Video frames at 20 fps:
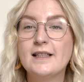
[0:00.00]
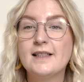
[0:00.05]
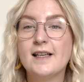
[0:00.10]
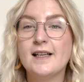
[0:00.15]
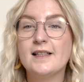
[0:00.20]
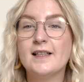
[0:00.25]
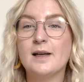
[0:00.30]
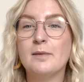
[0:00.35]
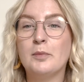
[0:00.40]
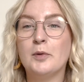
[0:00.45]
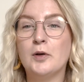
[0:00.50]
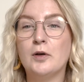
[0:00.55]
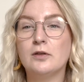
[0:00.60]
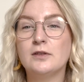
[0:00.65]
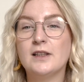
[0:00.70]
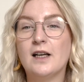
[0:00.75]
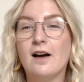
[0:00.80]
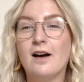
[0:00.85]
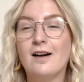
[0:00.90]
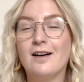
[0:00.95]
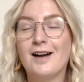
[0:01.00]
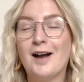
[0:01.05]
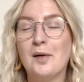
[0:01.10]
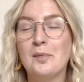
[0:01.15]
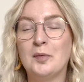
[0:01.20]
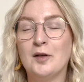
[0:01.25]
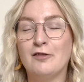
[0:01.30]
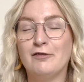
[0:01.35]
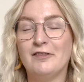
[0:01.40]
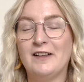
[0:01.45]
things I bought are a
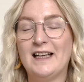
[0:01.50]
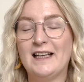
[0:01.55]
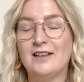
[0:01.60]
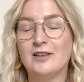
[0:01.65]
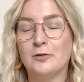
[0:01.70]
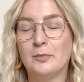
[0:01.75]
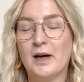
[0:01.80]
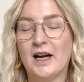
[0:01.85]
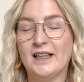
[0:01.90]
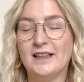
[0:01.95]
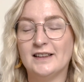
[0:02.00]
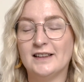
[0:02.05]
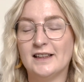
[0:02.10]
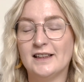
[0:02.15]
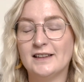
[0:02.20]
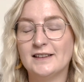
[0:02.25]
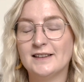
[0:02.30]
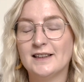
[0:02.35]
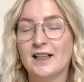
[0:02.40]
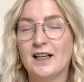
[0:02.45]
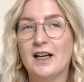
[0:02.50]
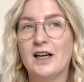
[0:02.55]
couple of needle minders.